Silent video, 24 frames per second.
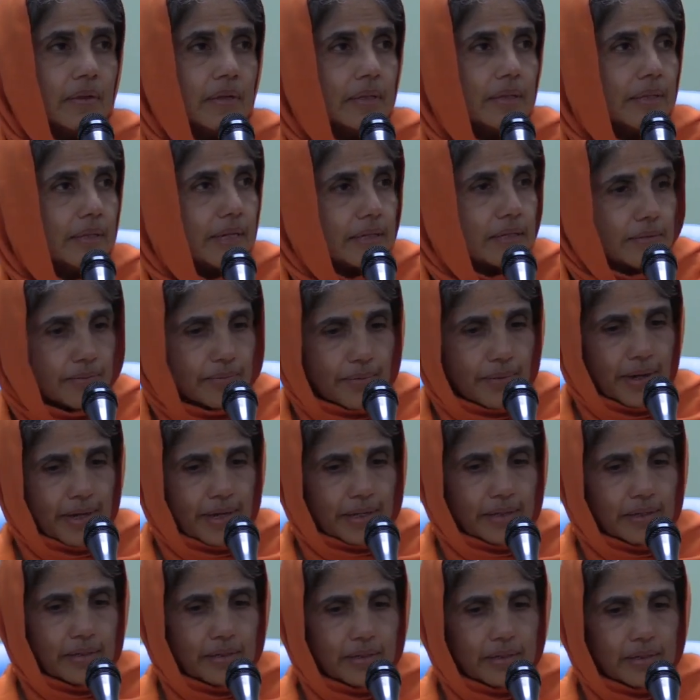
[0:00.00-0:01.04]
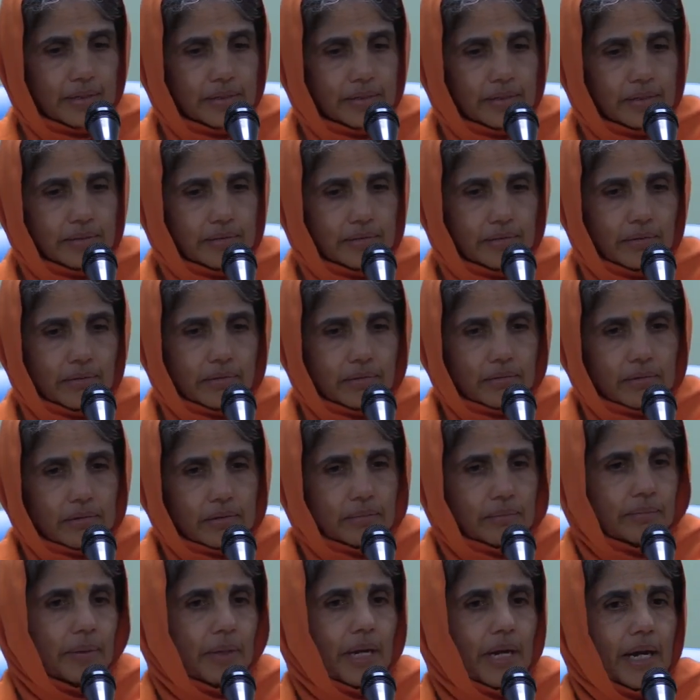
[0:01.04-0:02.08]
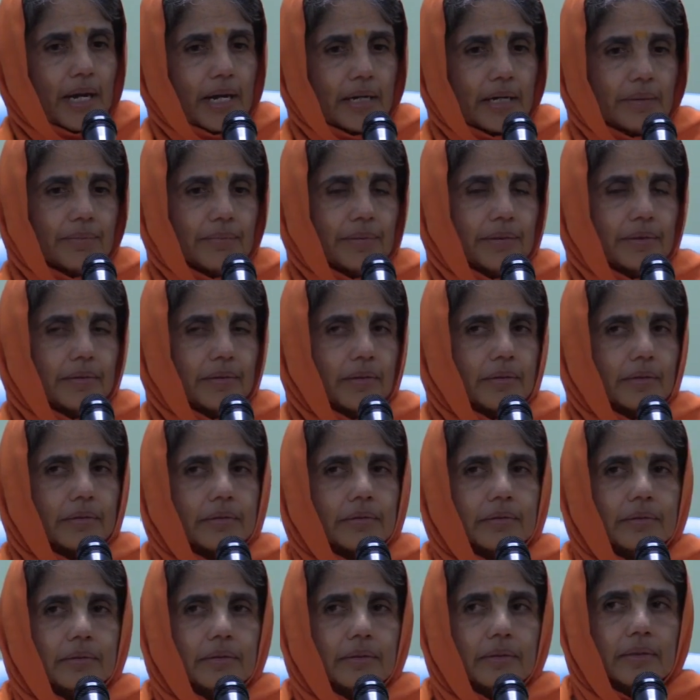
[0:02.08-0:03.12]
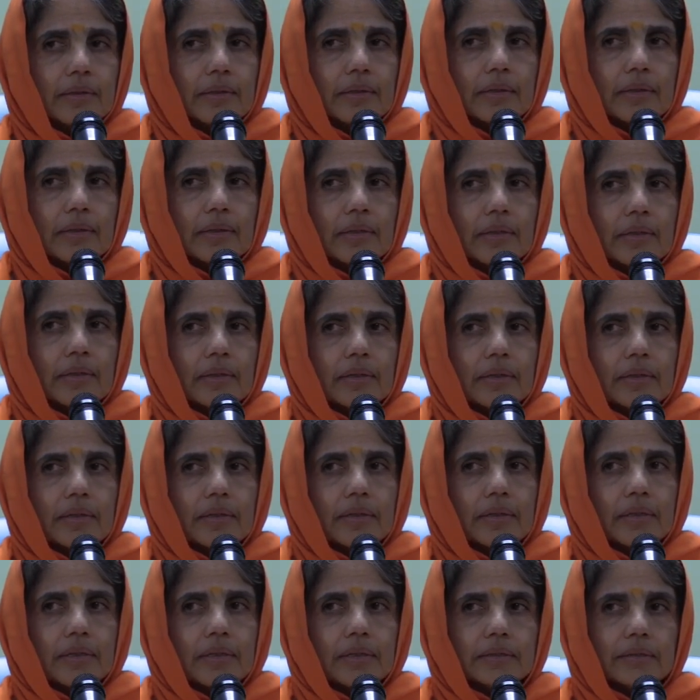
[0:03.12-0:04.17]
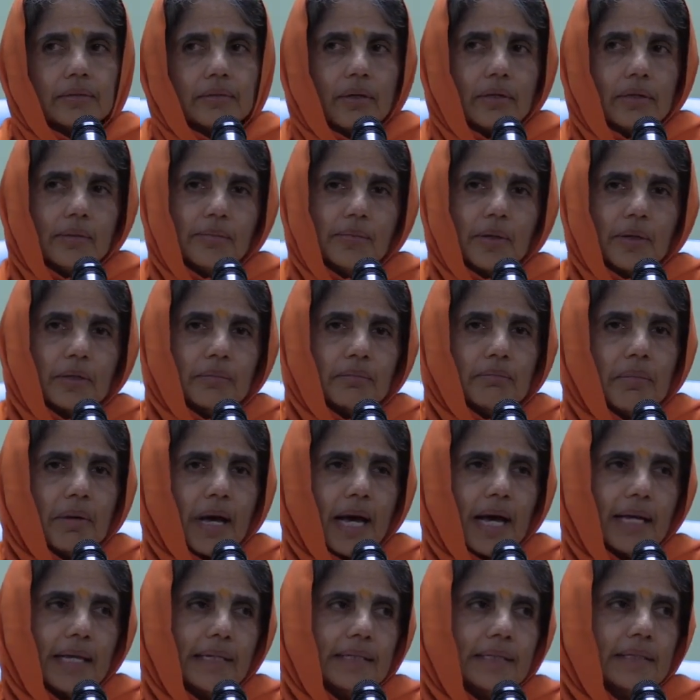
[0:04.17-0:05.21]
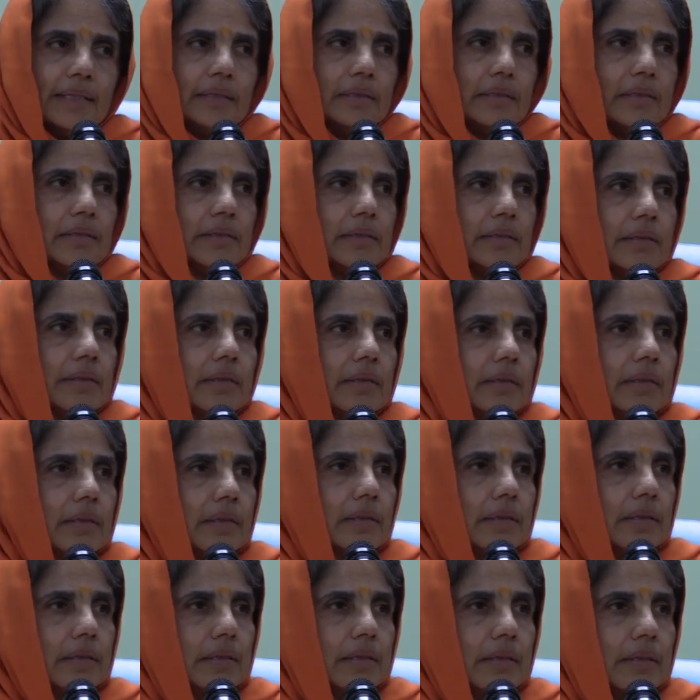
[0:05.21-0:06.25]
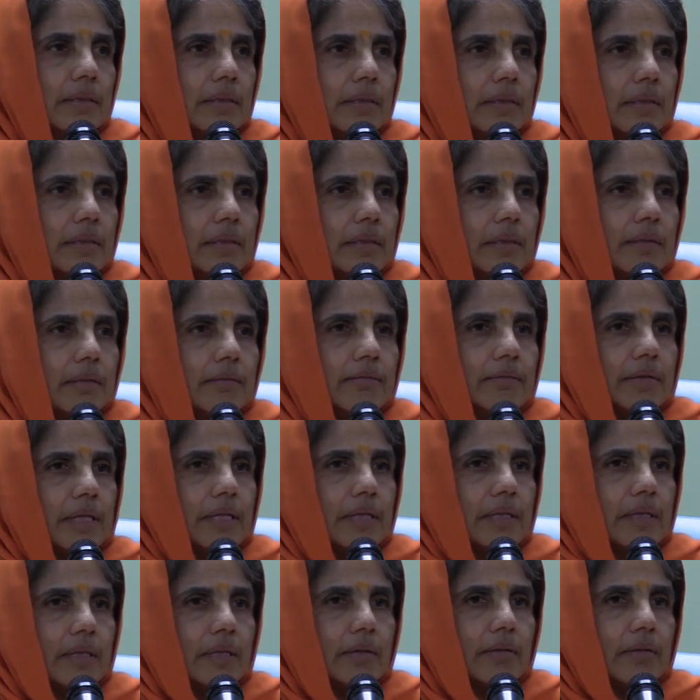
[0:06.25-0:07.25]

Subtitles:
That's why it's not all bad, because it's all about balance. When the